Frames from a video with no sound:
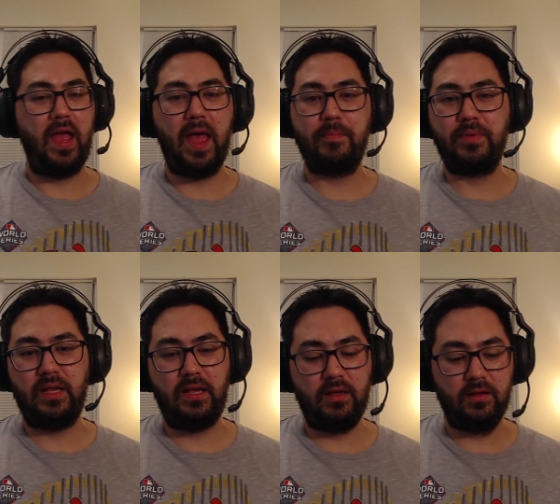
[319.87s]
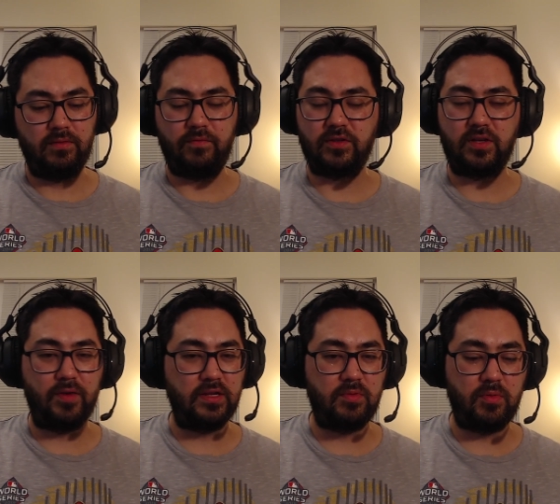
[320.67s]
empty. For some
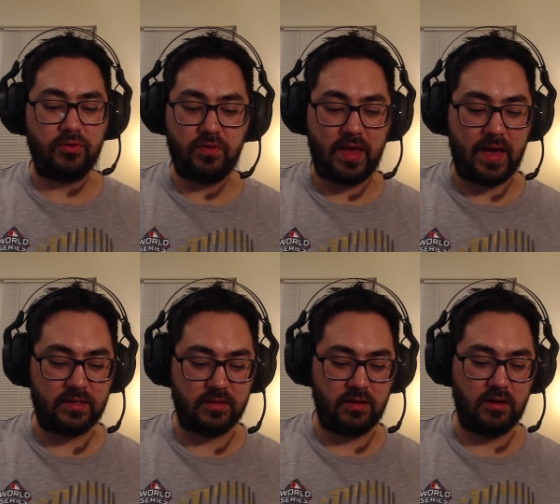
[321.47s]
reason, people do that.